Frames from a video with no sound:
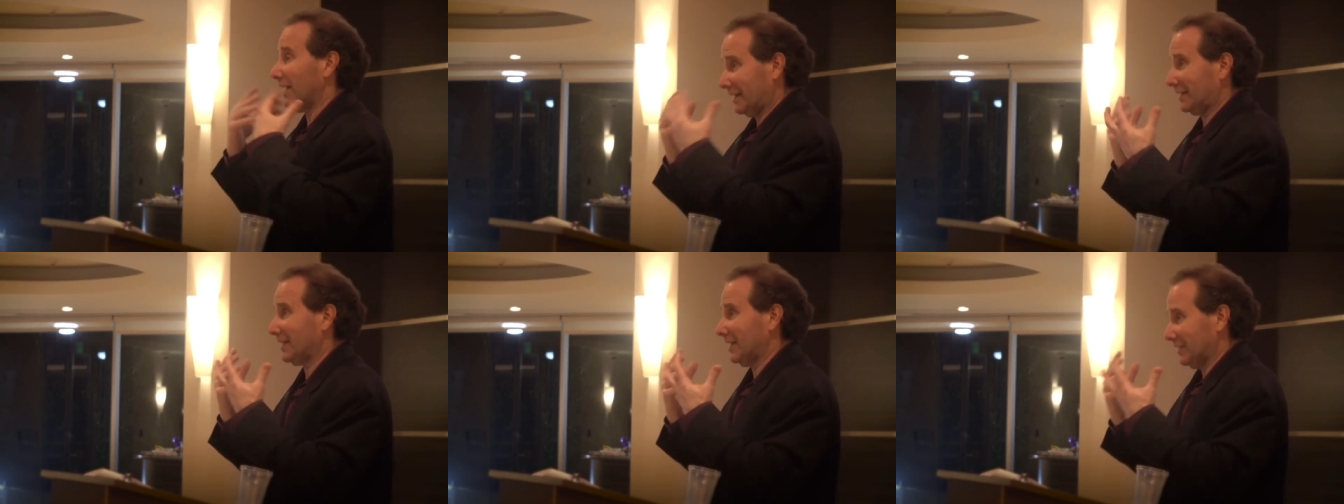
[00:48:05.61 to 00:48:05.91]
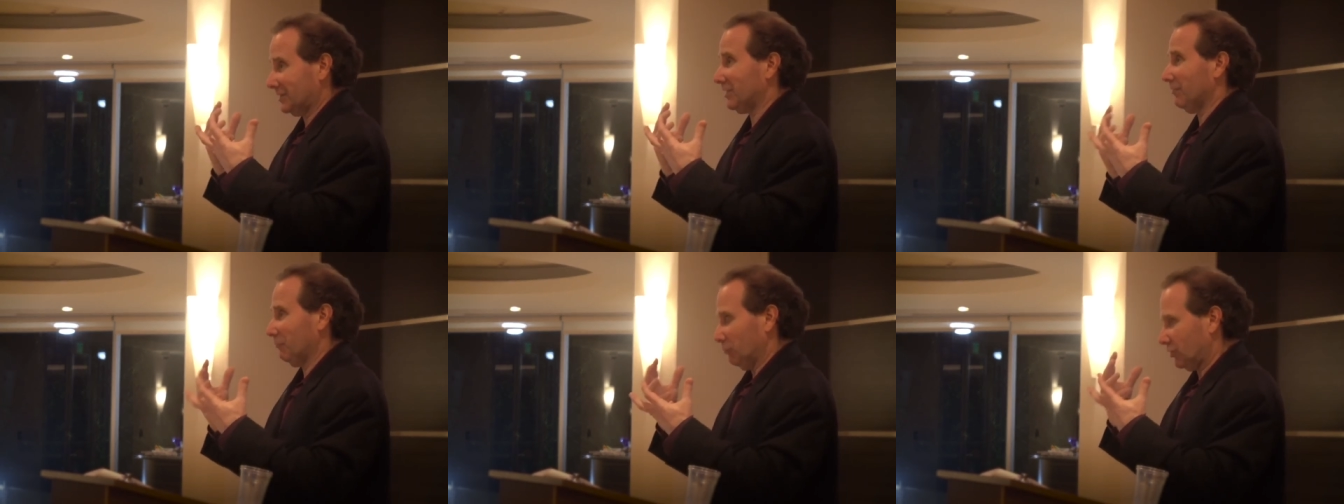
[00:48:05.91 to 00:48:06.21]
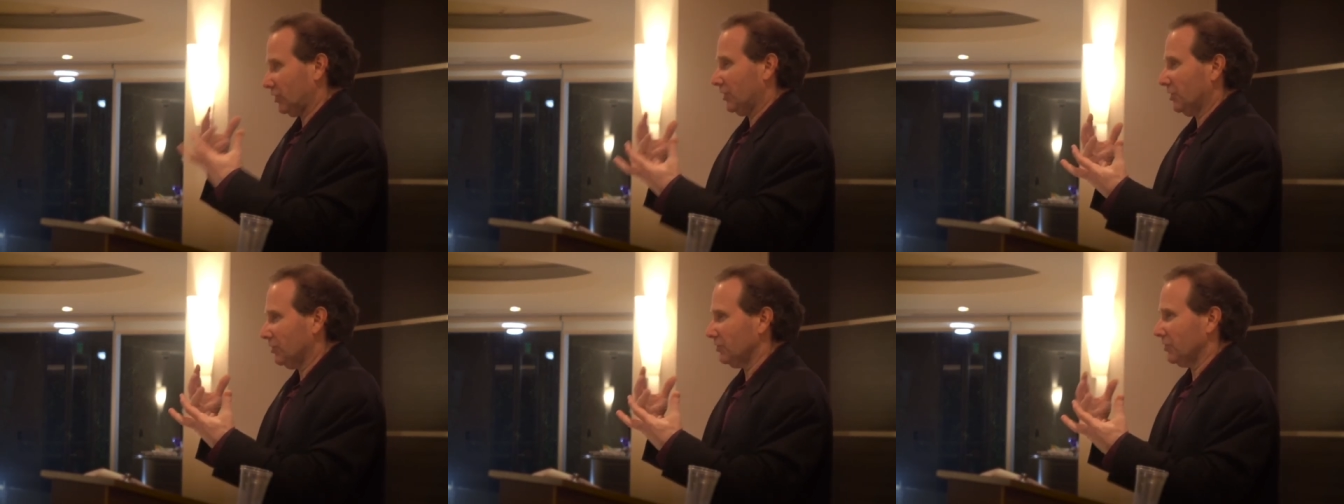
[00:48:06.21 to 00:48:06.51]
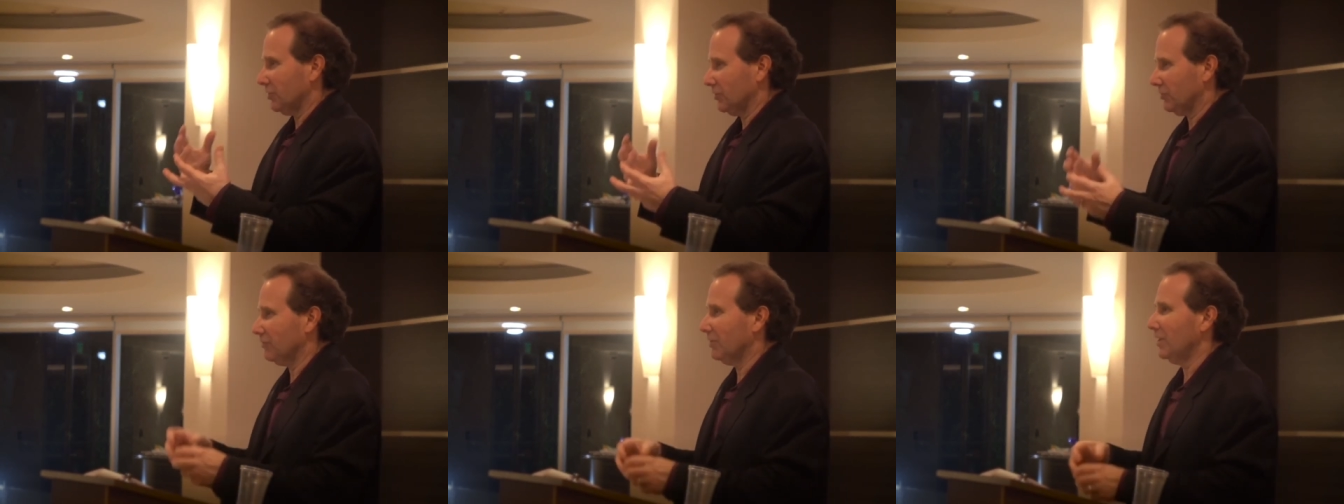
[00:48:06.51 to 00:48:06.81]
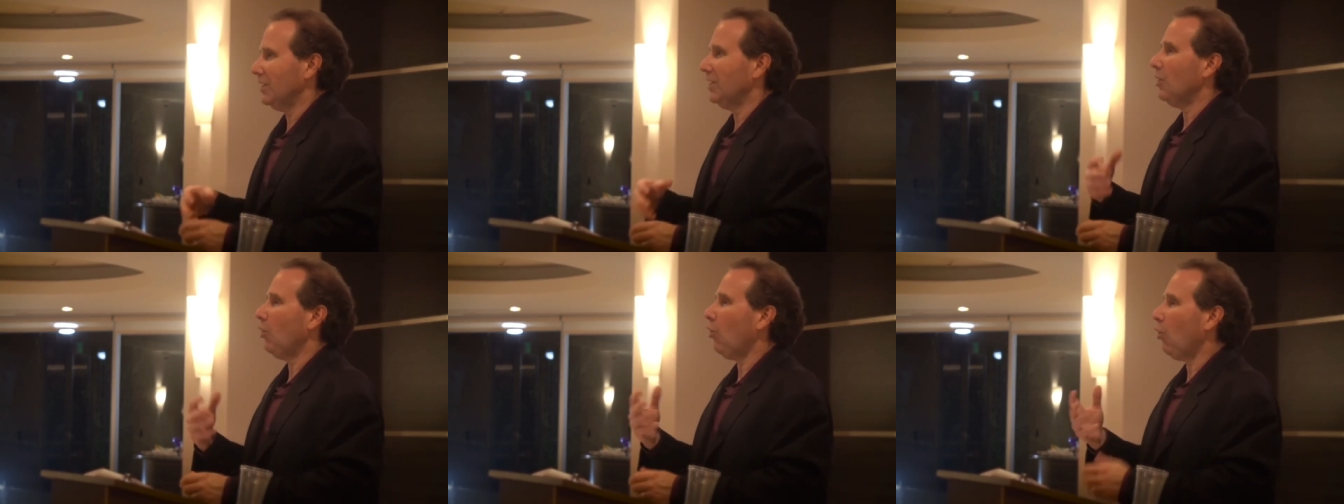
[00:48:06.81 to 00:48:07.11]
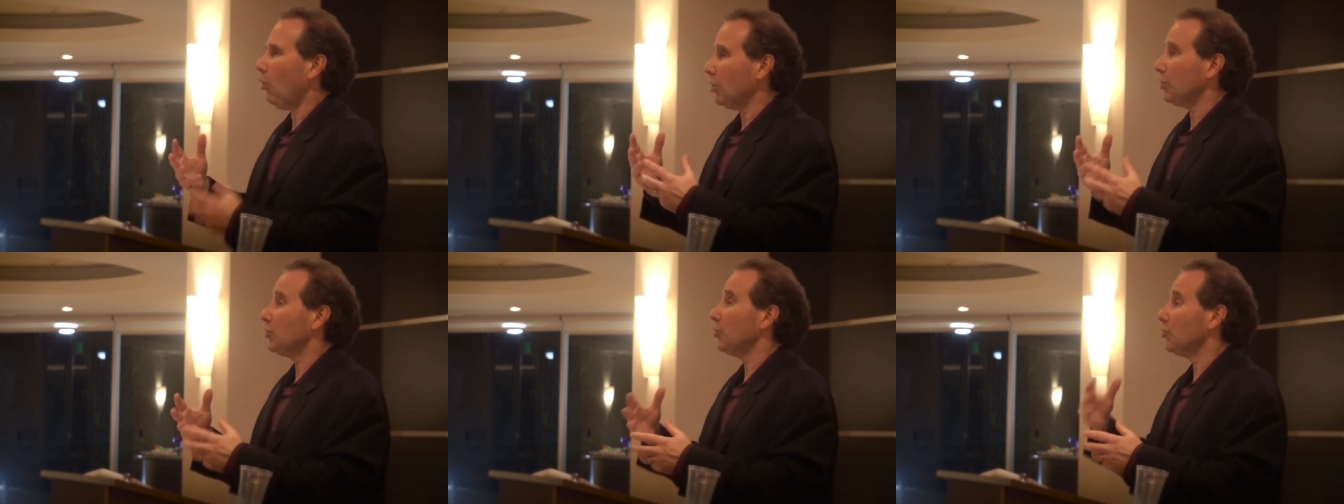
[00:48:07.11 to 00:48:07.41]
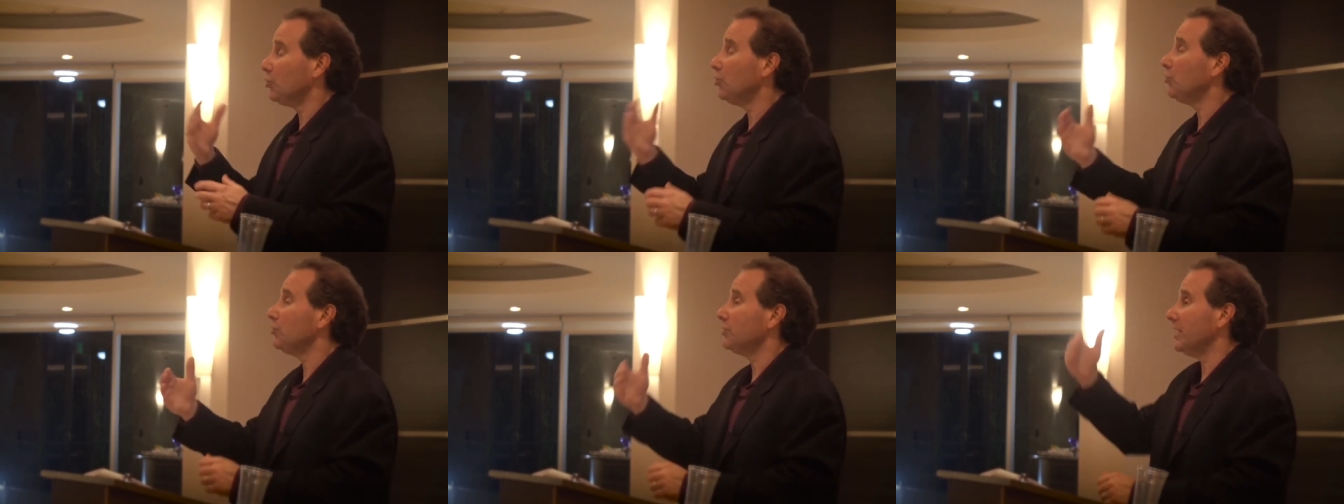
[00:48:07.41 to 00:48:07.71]
like this stuff will kill you. Or
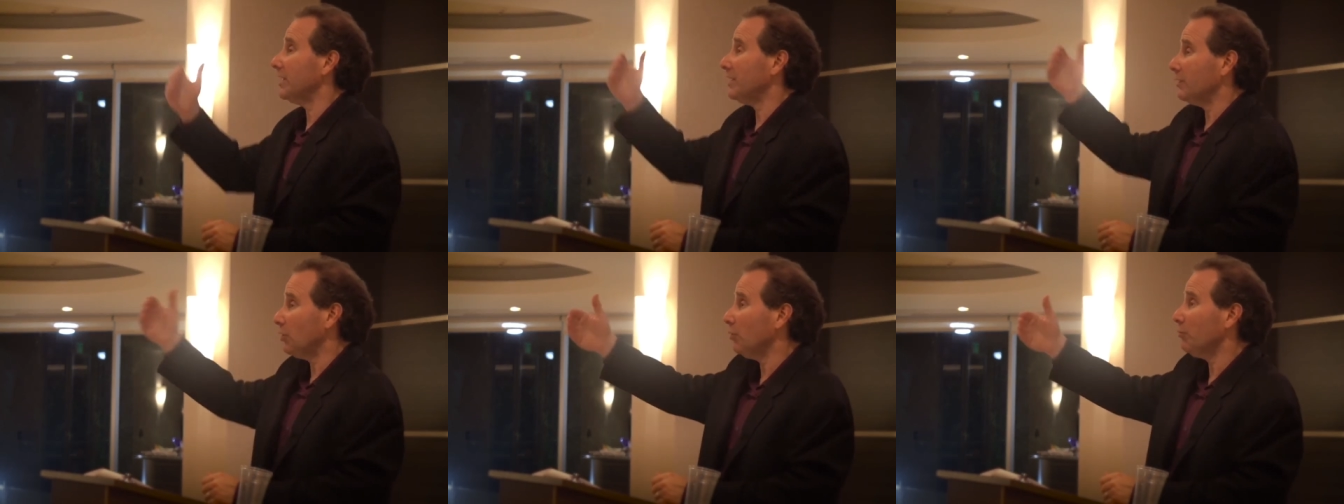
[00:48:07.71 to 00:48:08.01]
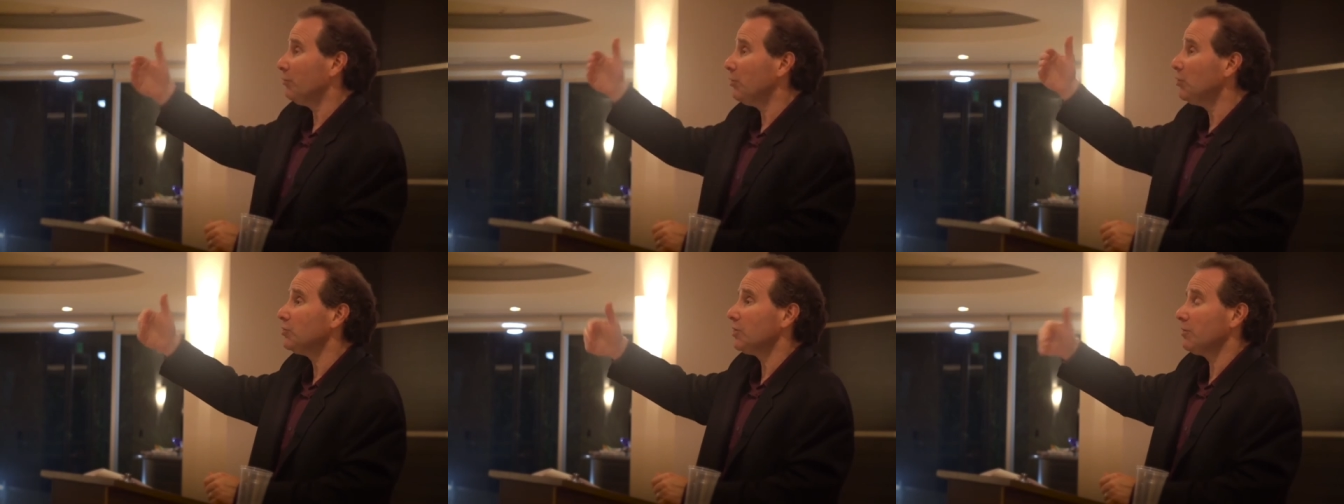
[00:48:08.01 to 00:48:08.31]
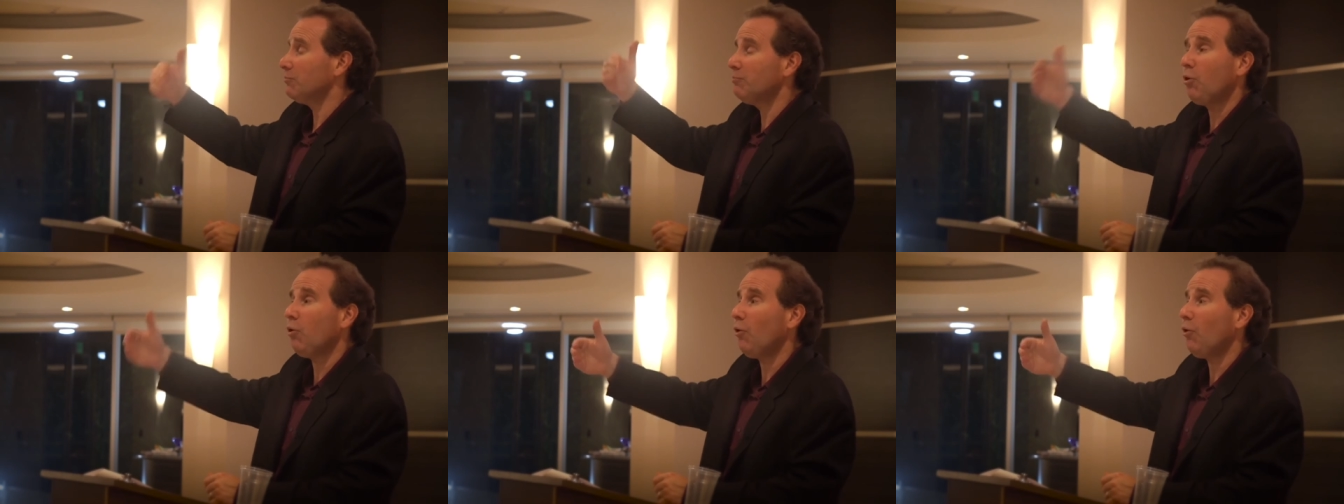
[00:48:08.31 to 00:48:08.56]
you're using, you're using